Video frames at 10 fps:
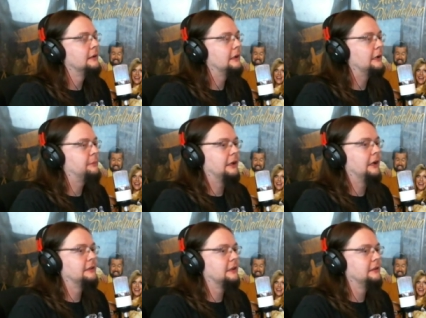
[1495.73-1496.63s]

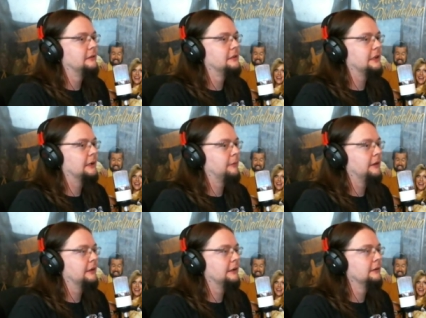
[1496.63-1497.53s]
IPAs can do the same
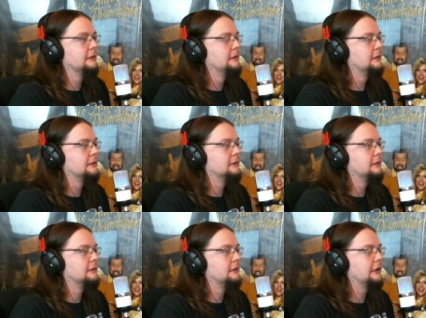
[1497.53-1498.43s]
thing.
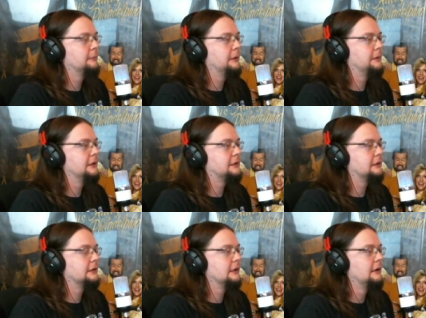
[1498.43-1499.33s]
They could be pretty strong.